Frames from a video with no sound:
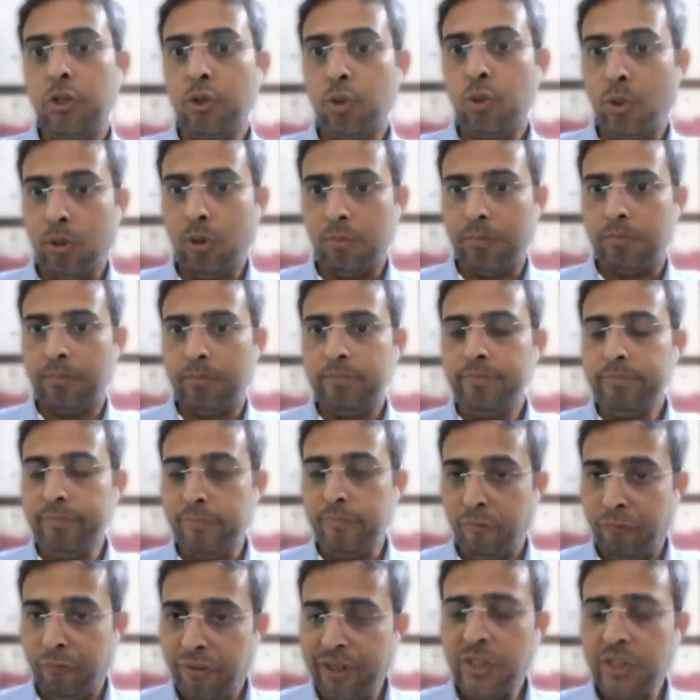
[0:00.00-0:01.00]
So
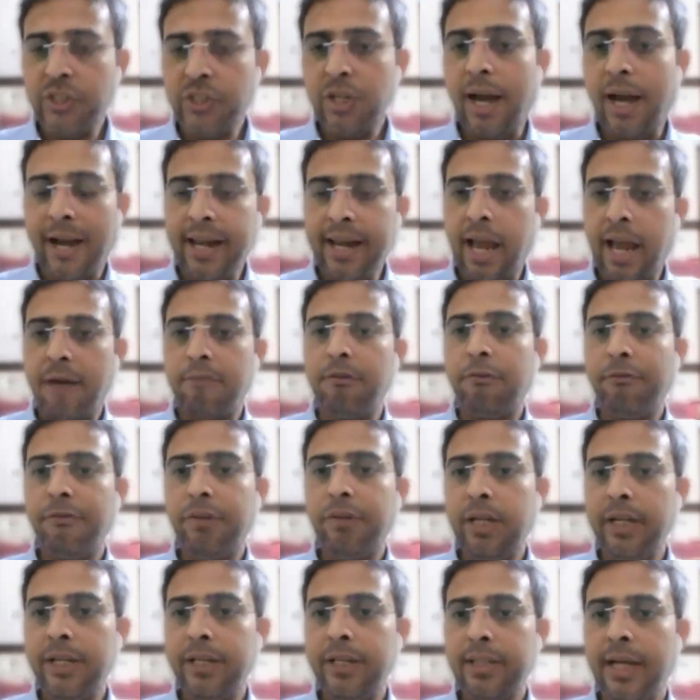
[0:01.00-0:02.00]
which I have
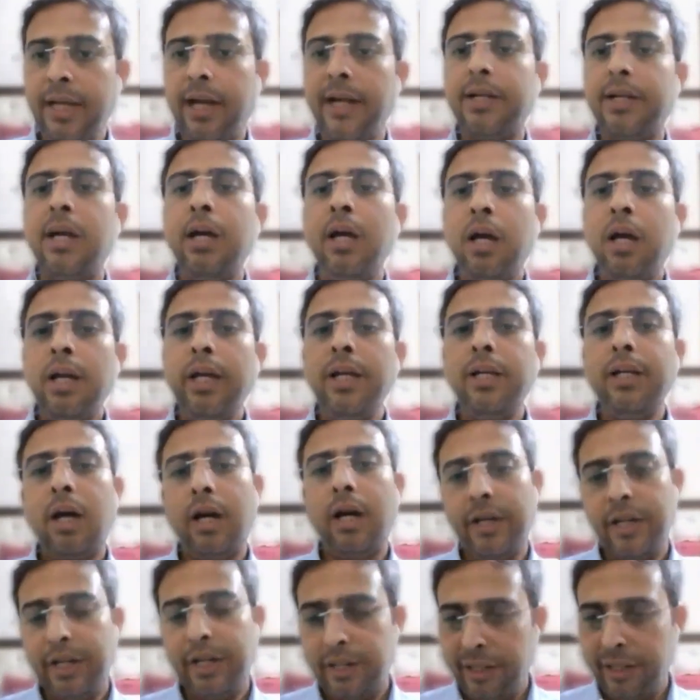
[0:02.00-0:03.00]
a feeling that
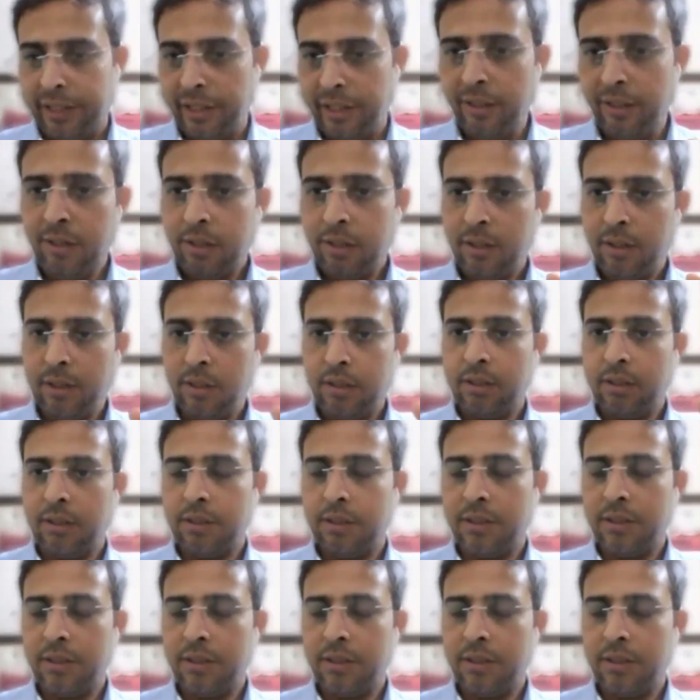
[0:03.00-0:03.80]
in our Indian